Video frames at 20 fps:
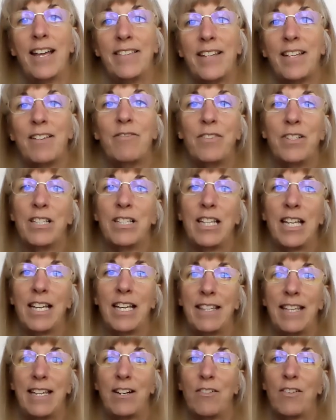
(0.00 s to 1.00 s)
And they feel
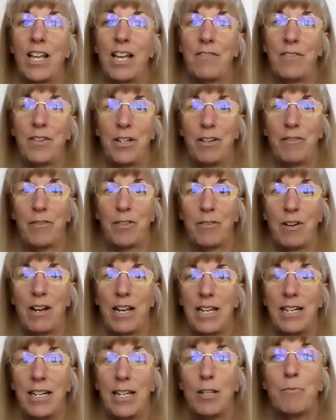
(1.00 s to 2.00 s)
like they don't have enough
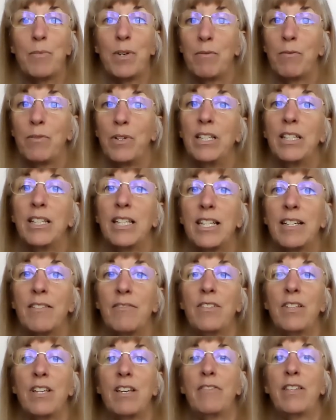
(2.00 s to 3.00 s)
variety. But really,
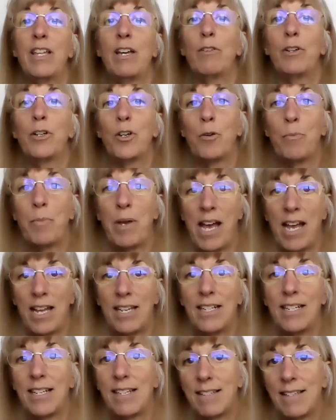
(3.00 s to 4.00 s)
if they would go back
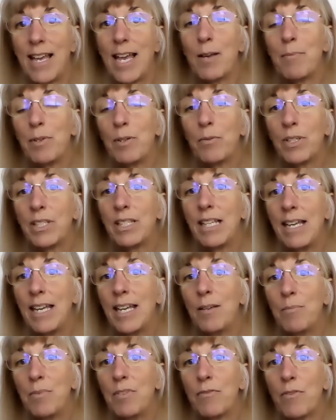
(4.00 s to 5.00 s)
and examine what they
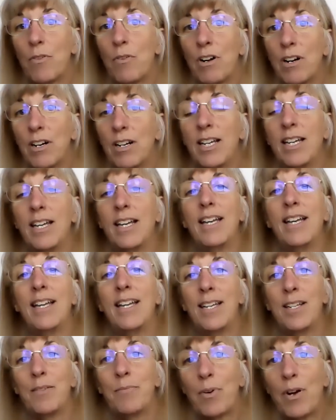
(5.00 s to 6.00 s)
ate before,
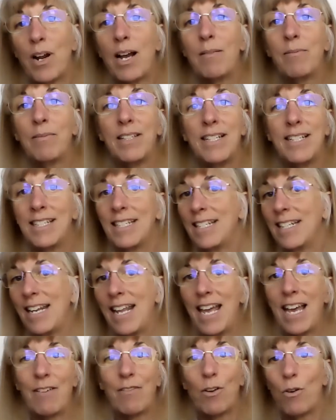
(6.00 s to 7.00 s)
it probably didn't
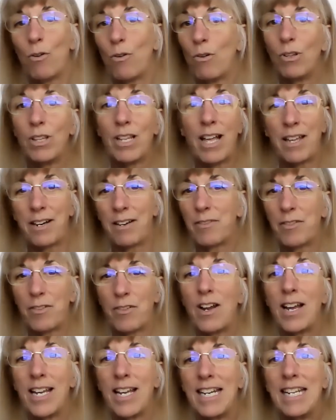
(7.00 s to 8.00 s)
have a whole lot of
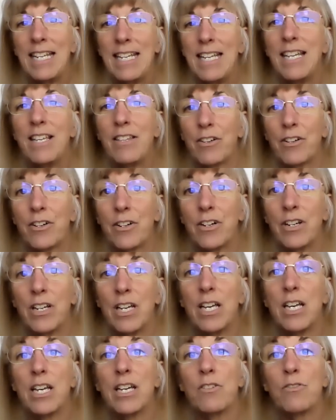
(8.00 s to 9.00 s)
variety either.
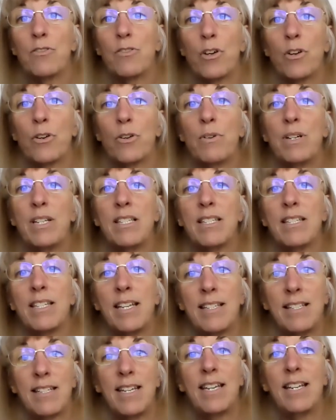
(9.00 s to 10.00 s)
So
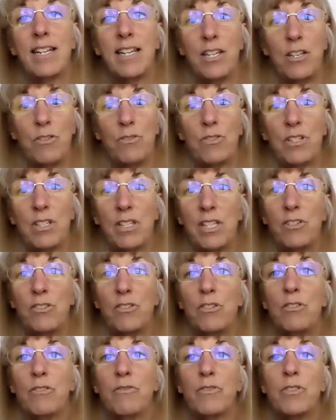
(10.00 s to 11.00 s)
it's getting used to
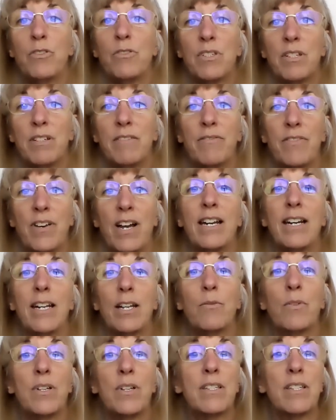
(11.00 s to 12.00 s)
these new foods and
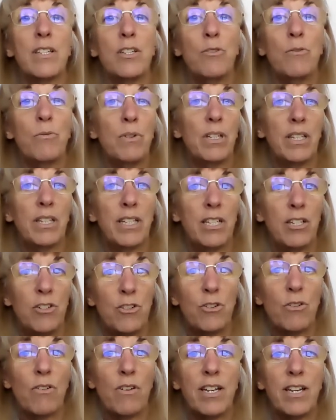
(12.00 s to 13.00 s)
finding ones that you really
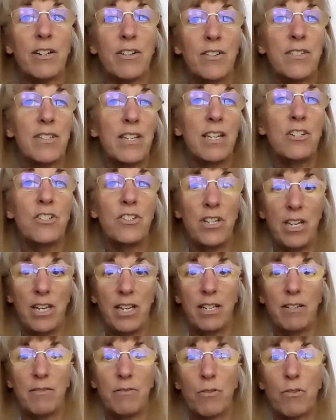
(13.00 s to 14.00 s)
enjoy and are
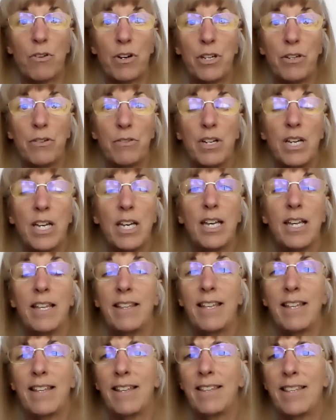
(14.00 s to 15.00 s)
satiating for you.
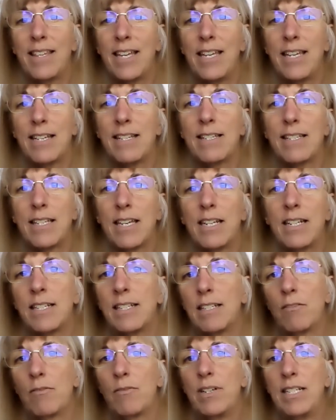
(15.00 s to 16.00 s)
The other thing is that
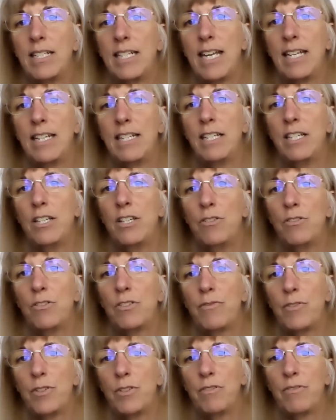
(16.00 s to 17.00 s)
we tend to
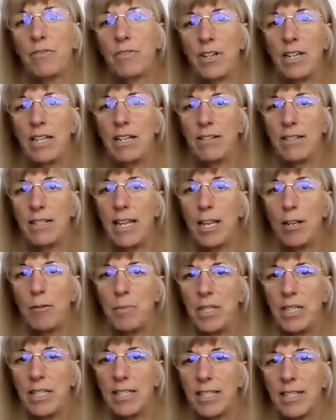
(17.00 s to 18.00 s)
use food for
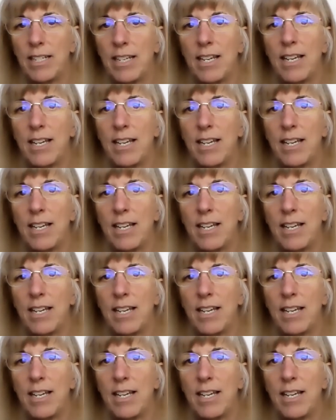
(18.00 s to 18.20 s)
entertainment.